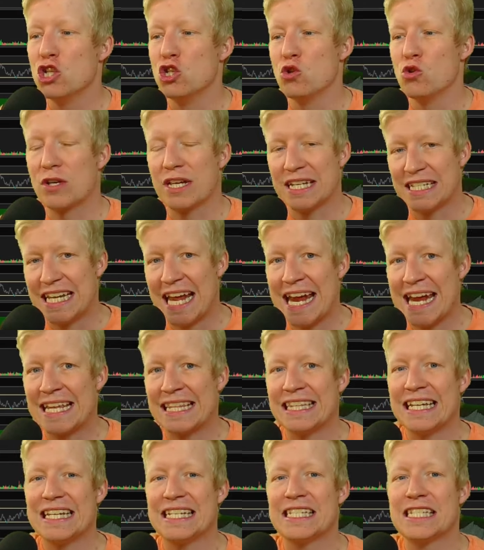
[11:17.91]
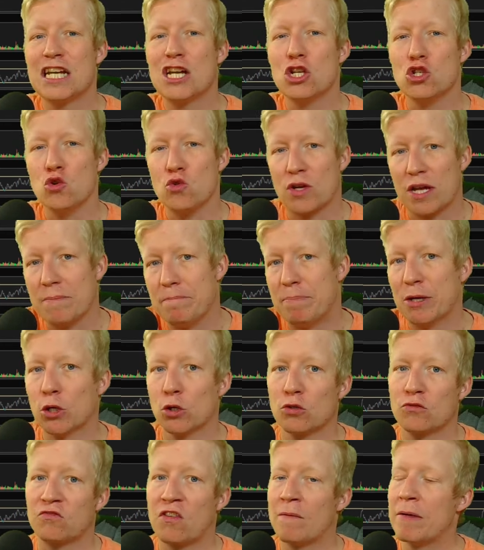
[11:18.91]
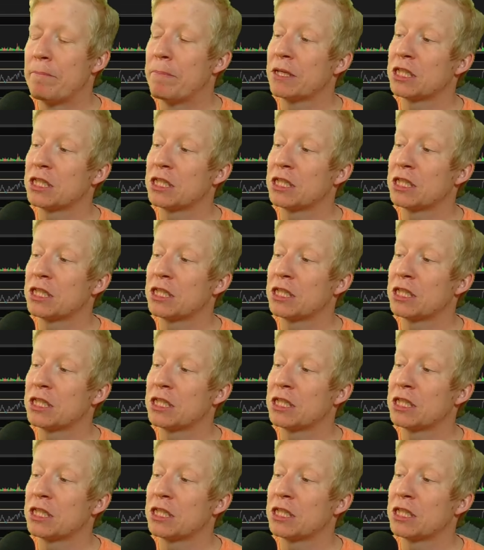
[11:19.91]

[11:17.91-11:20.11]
You can take this, you can build from it.